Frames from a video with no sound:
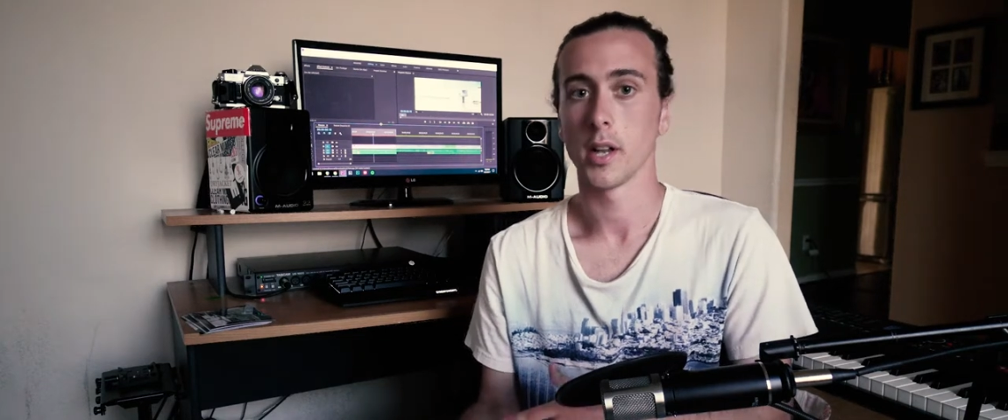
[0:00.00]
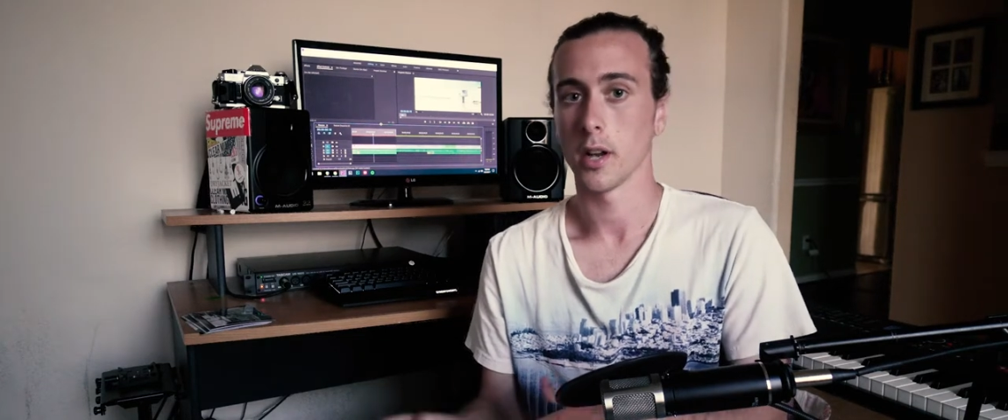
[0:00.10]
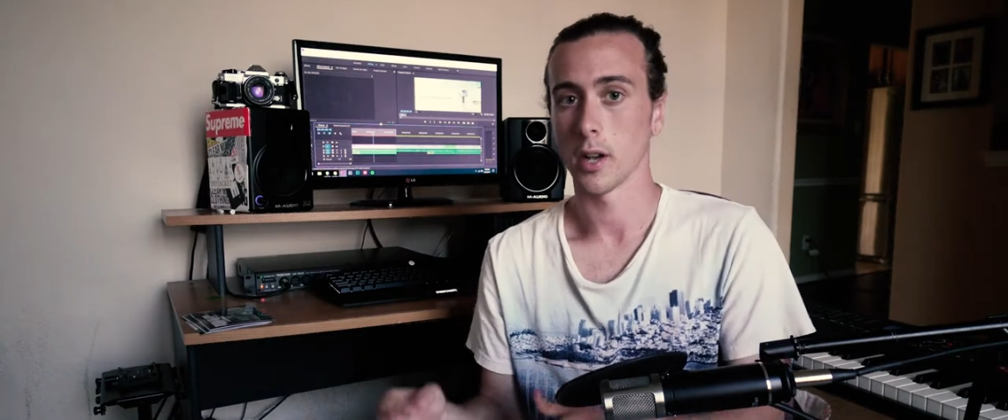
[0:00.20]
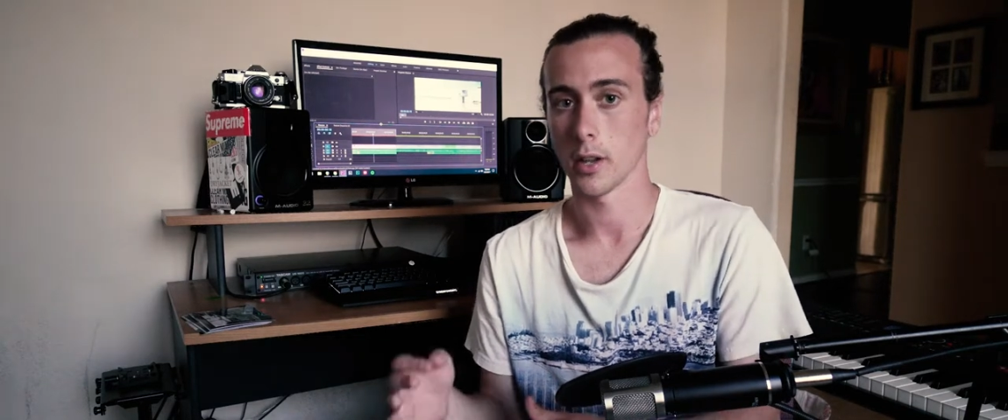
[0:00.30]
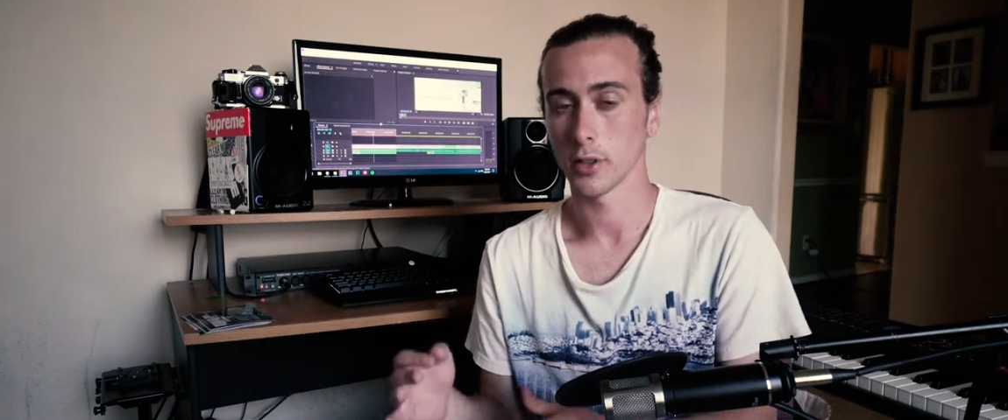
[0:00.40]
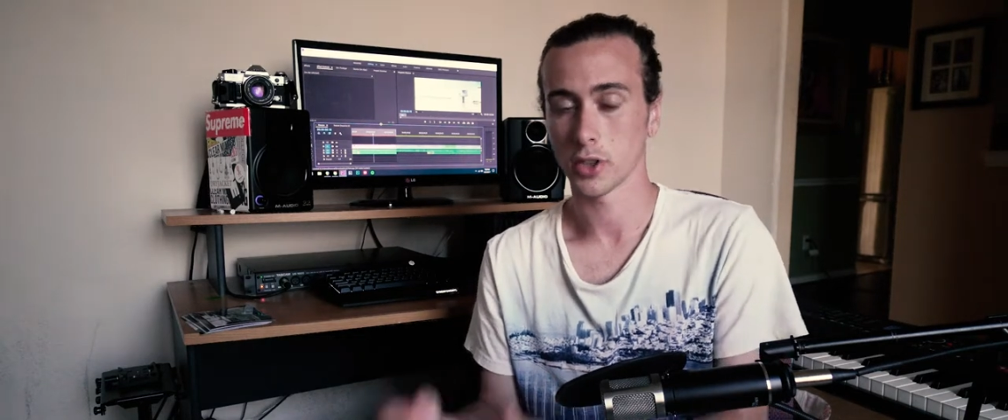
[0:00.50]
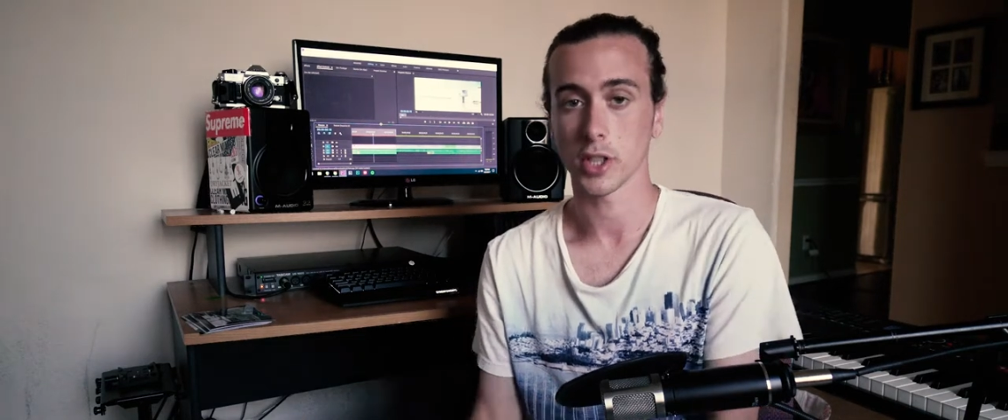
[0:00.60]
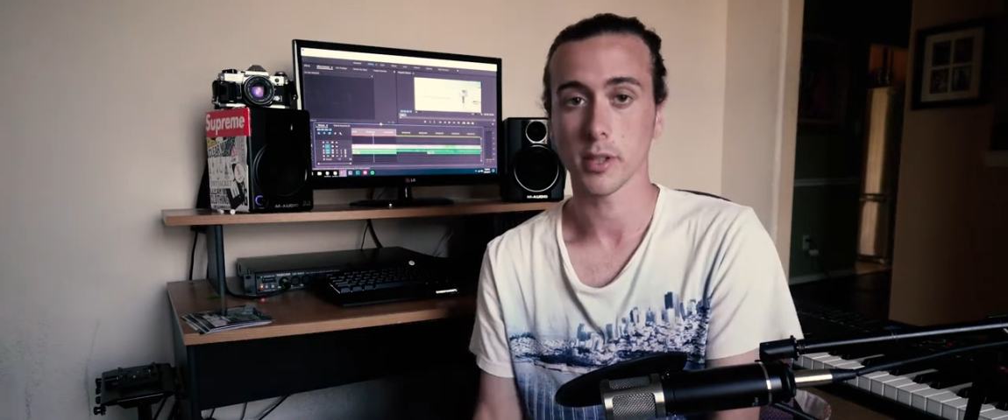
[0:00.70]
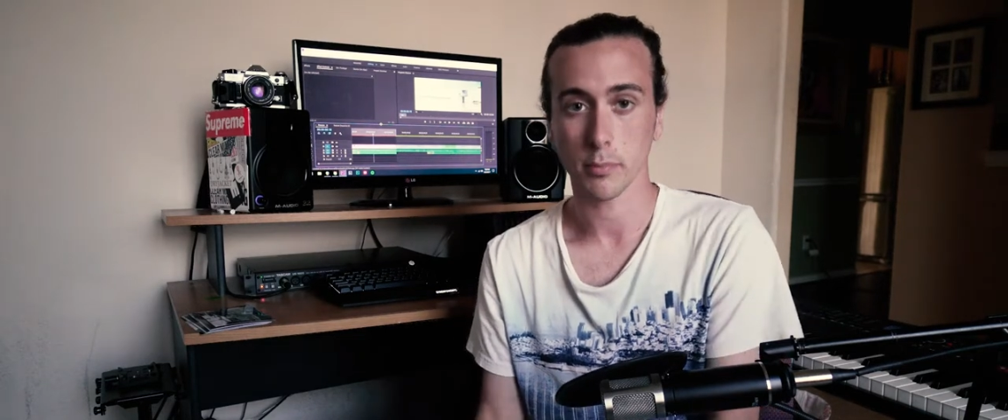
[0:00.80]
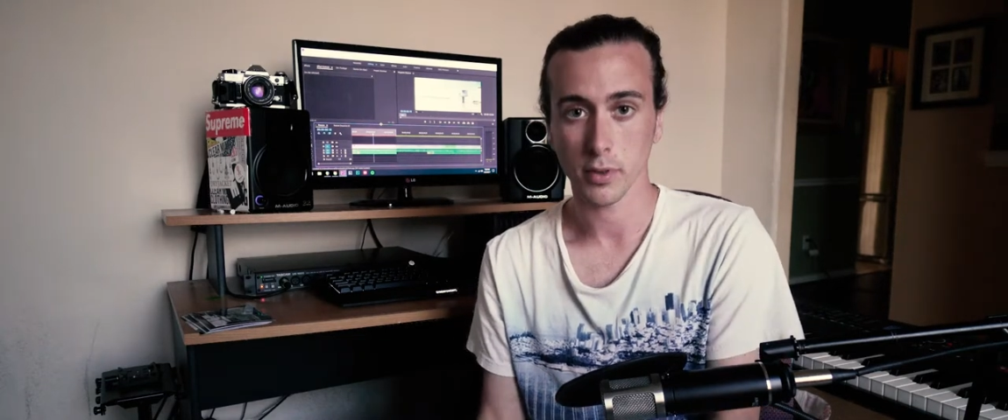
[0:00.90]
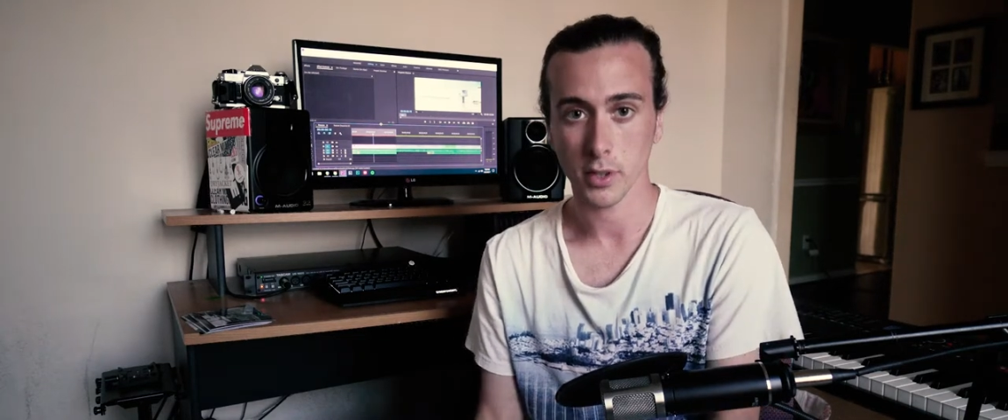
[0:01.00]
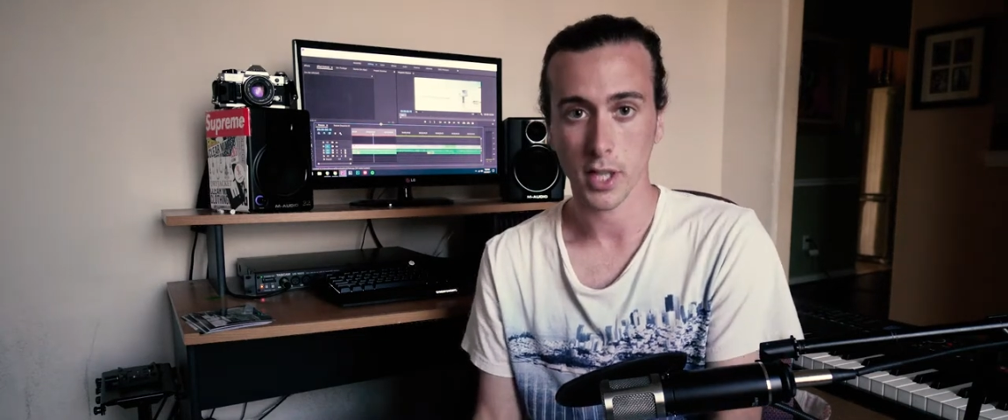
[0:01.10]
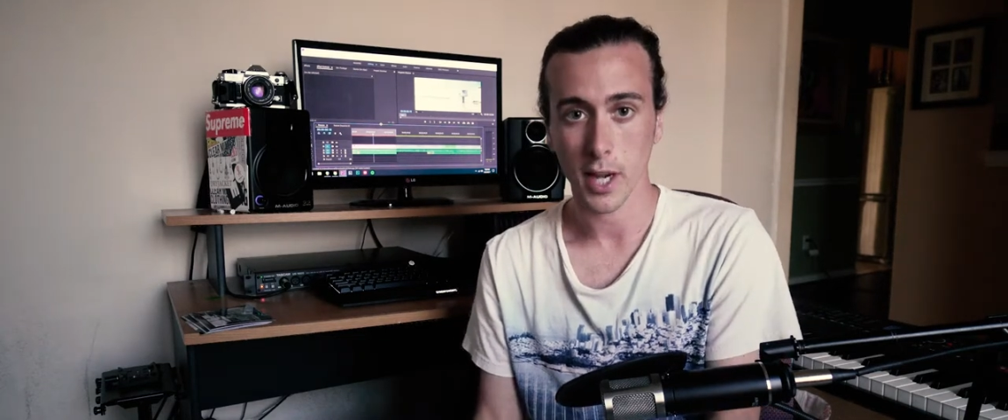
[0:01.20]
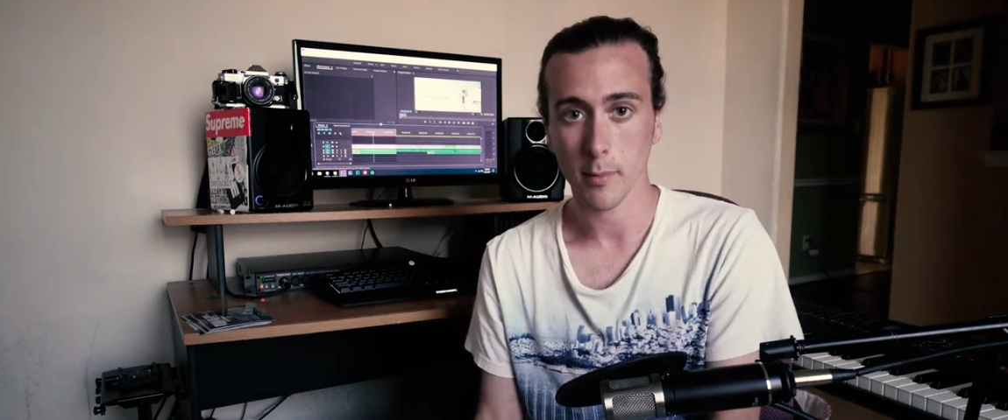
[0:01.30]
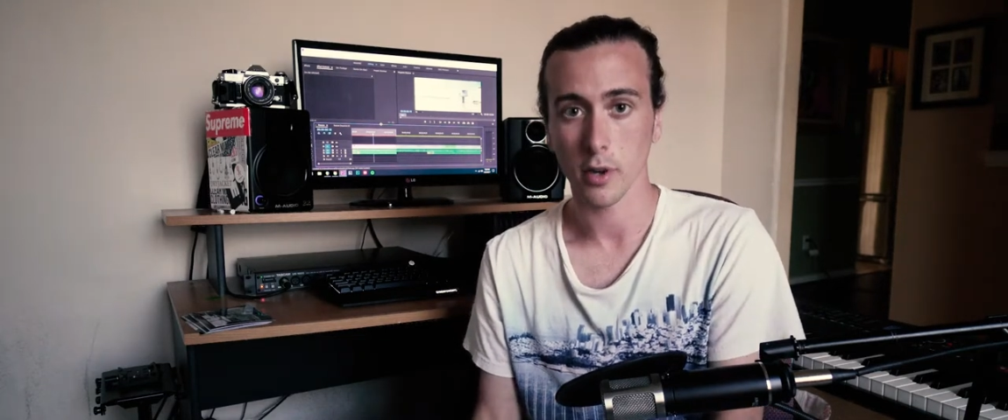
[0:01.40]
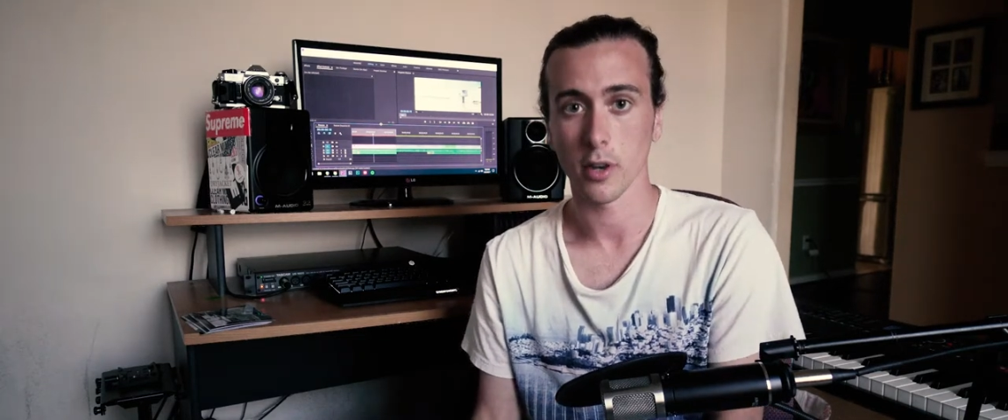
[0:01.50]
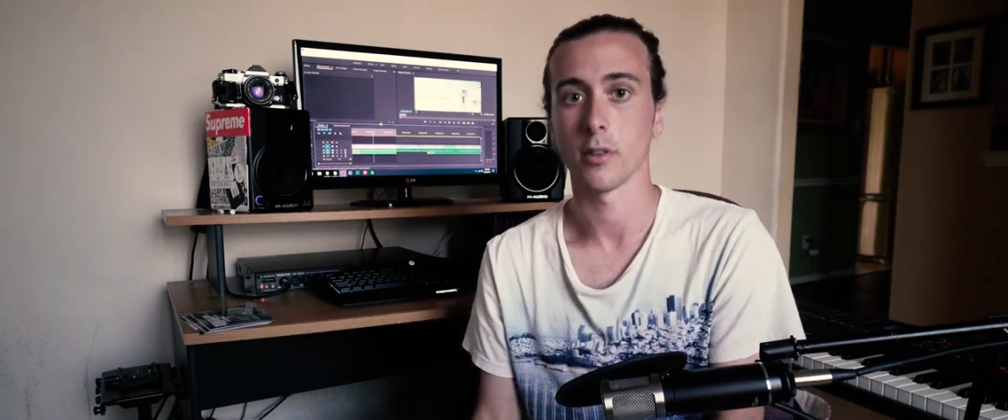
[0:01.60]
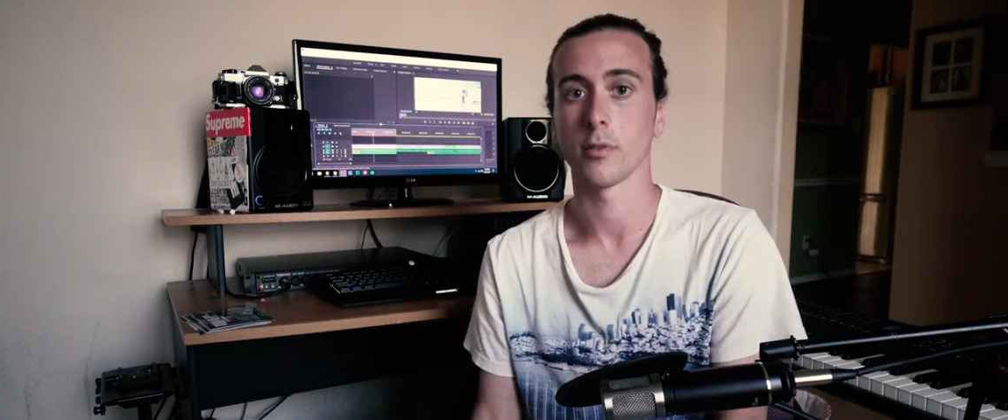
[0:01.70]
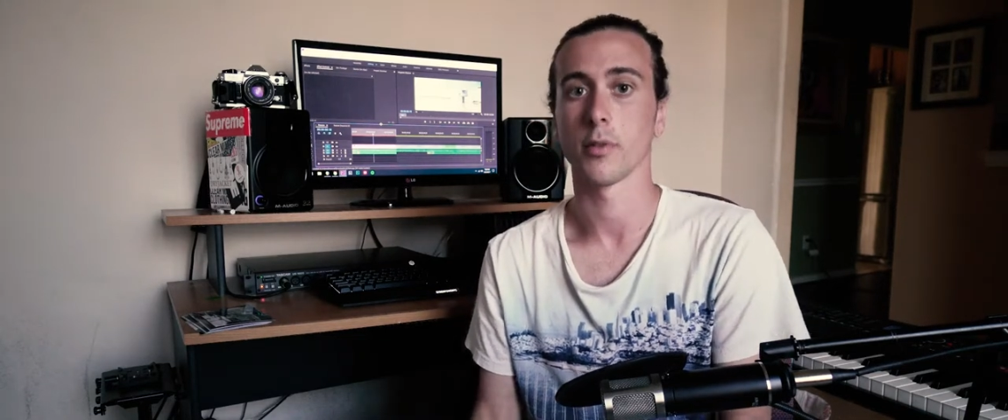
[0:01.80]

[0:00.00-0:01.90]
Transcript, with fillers: uh, cheap camera